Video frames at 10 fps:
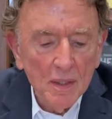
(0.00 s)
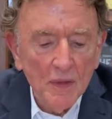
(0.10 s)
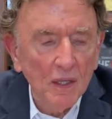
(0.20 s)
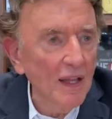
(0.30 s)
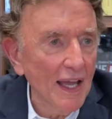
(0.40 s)
the
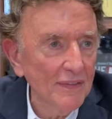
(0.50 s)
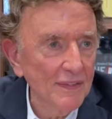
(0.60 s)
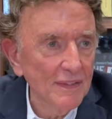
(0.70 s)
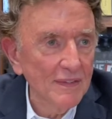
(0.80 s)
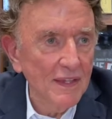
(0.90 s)

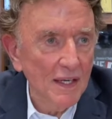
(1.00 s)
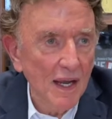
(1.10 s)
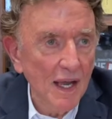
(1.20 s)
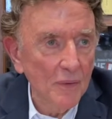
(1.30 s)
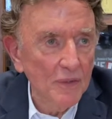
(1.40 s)
classes that
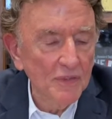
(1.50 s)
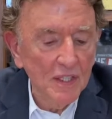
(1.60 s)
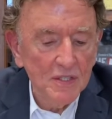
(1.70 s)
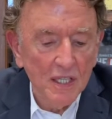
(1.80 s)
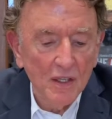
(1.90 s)
I was
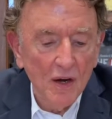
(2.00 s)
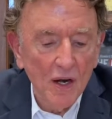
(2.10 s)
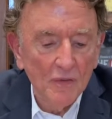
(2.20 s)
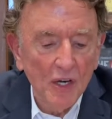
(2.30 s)
teaching at Harvard.